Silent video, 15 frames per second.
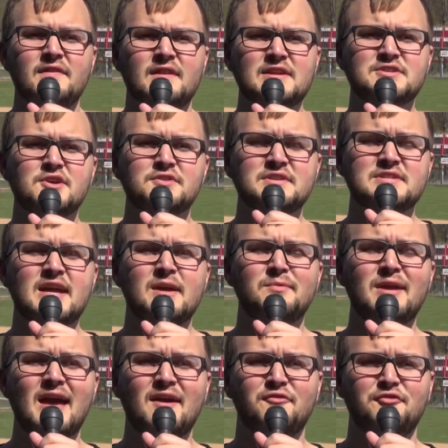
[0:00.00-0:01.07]
That's all the time
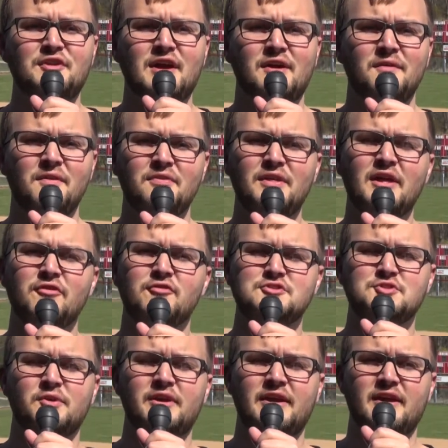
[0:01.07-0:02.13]
we have for now. Thanks for
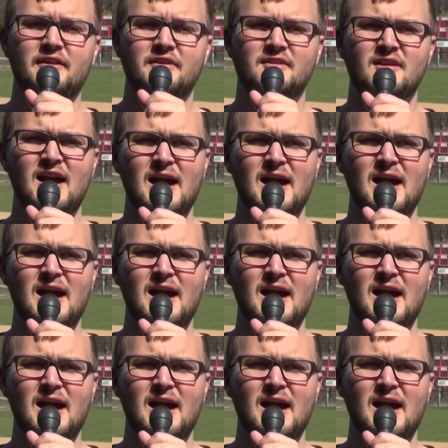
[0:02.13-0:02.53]
joining us.